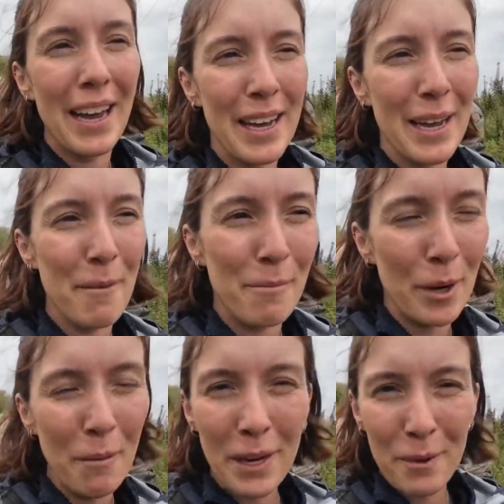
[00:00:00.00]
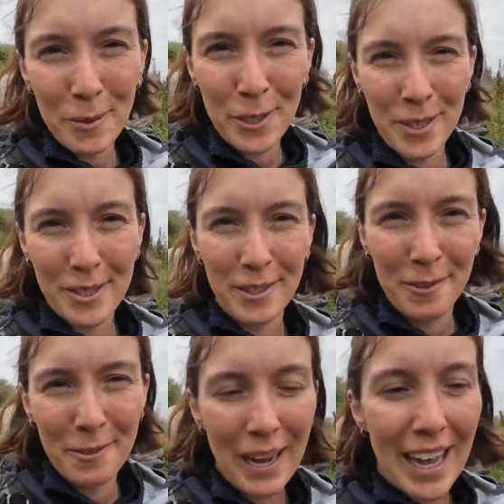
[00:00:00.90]
I probably wouldn't
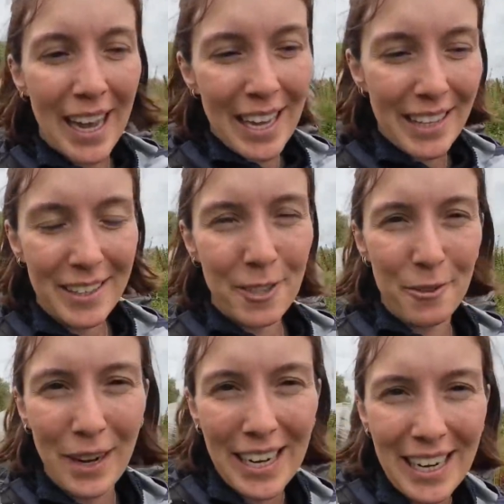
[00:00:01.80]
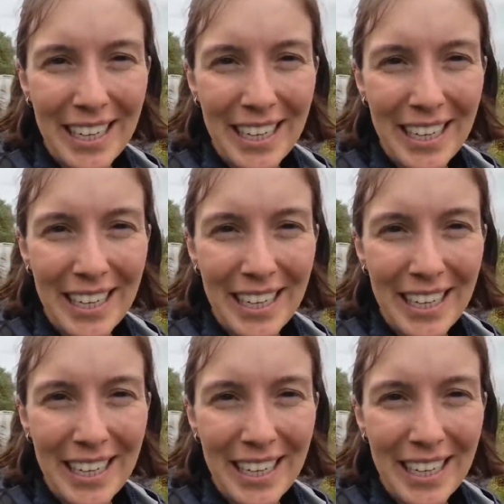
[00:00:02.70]
do the trail